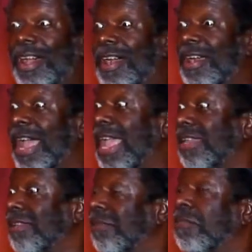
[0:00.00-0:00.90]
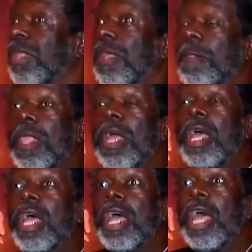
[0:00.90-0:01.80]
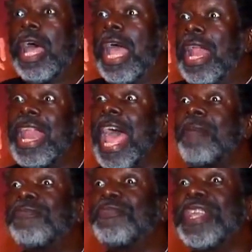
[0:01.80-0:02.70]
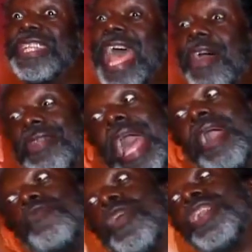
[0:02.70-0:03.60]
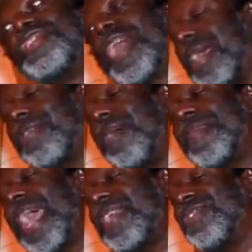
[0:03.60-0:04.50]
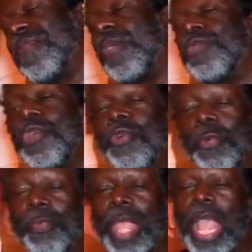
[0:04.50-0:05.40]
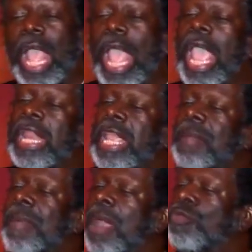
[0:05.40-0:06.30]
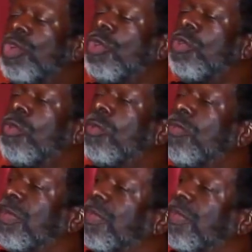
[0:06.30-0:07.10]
all right? Now I'm freaked out. I come back into my room, and in my room,